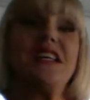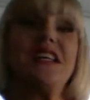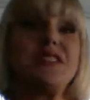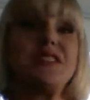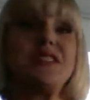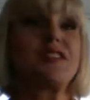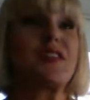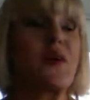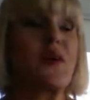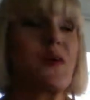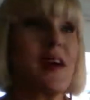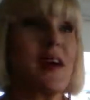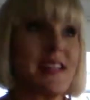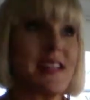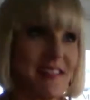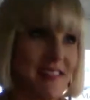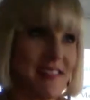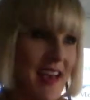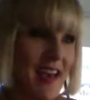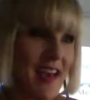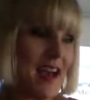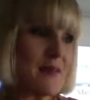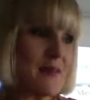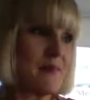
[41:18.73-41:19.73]
So I did
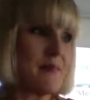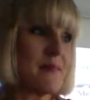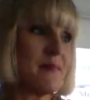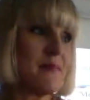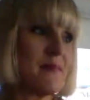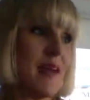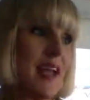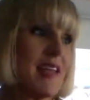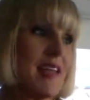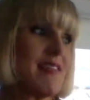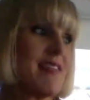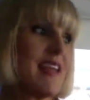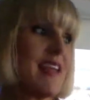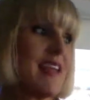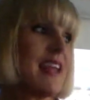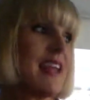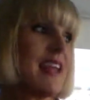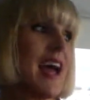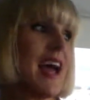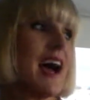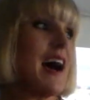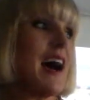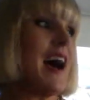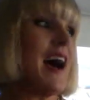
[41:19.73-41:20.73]
that. And
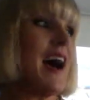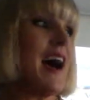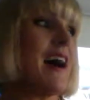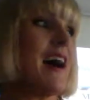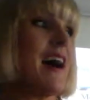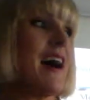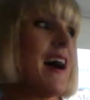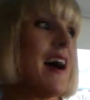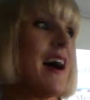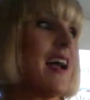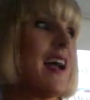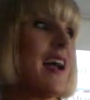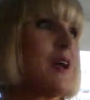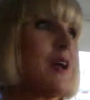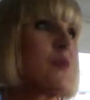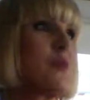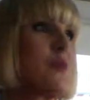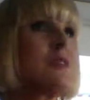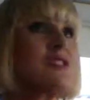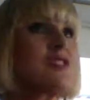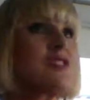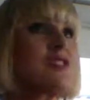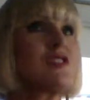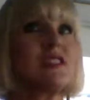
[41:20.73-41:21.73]
then
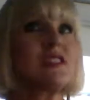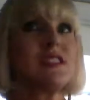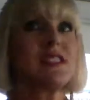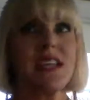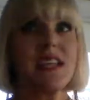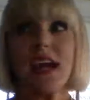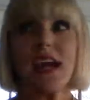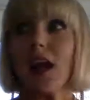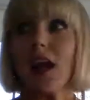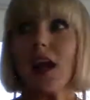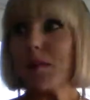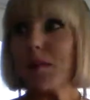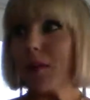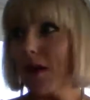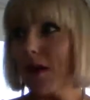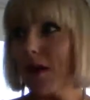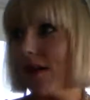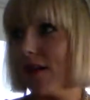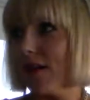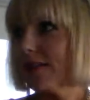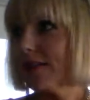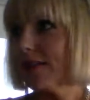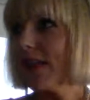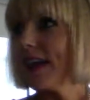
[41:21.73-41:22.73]
it was just
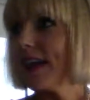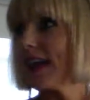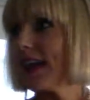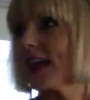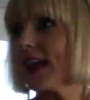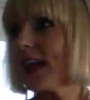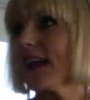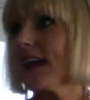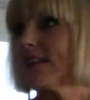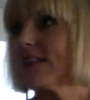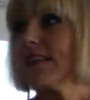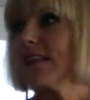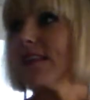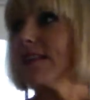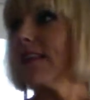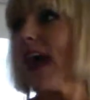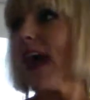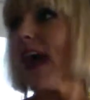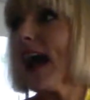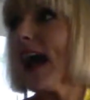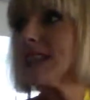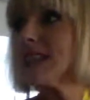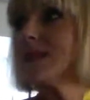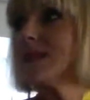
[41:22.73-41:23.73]
terrible. Like at the
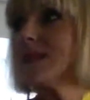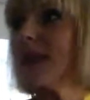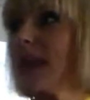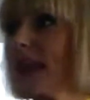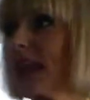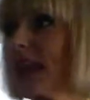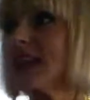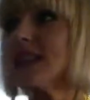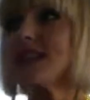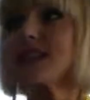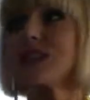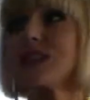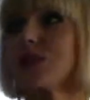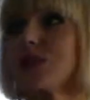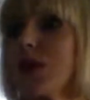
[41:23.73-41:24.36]
last minute, he's